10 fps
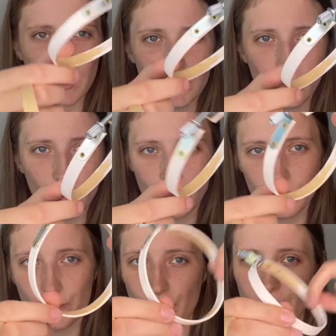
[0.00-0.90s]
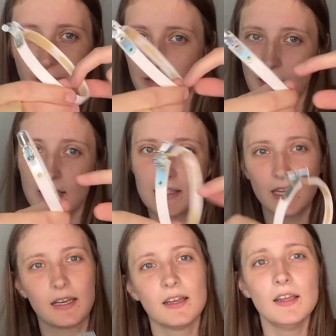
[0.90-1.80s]
I don't really worry about the
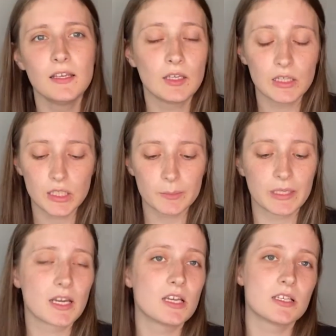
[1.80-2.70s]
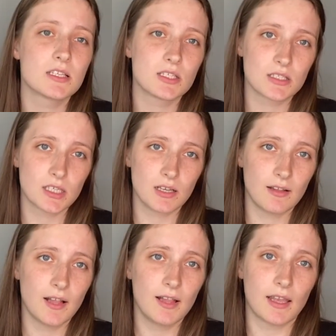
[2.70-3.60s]
inside either because,
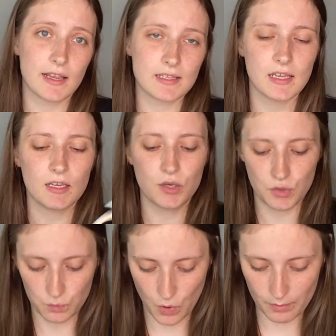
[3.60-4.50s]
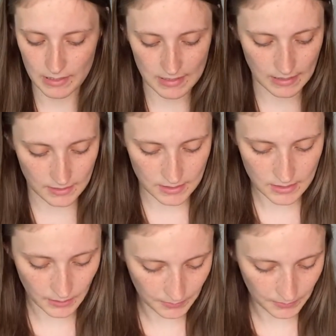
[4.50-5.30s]
like I said, you won't be seeing this.